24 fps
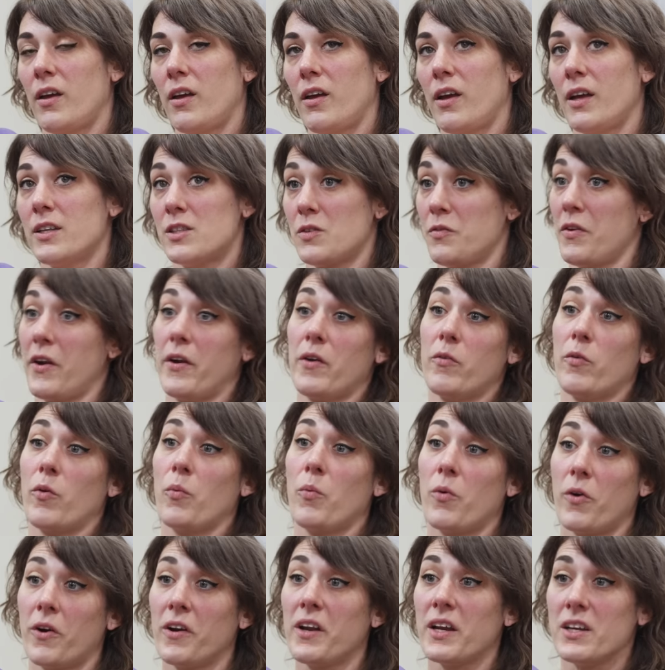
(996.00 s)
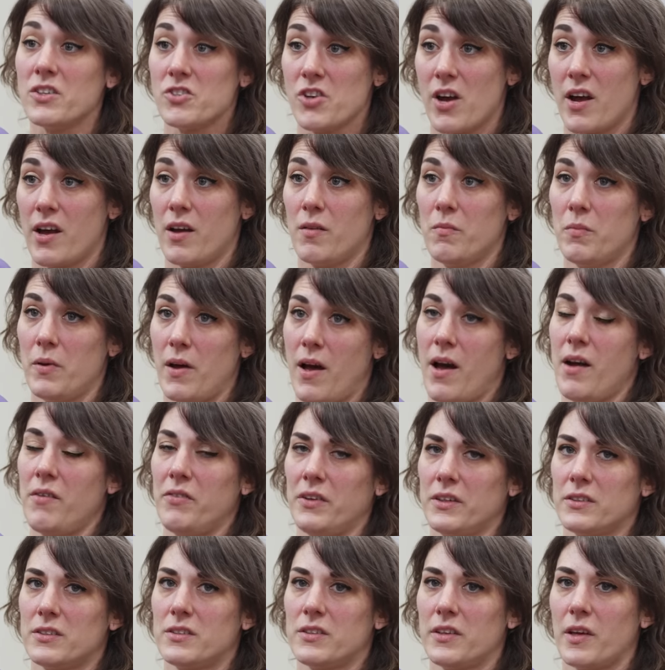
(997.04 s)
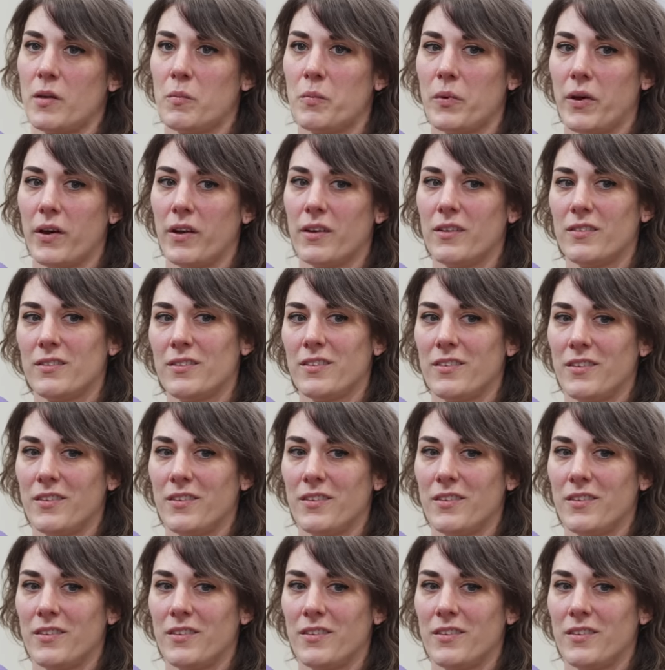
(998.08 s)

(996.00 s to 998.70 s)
it's a very rewarding job, obviously, but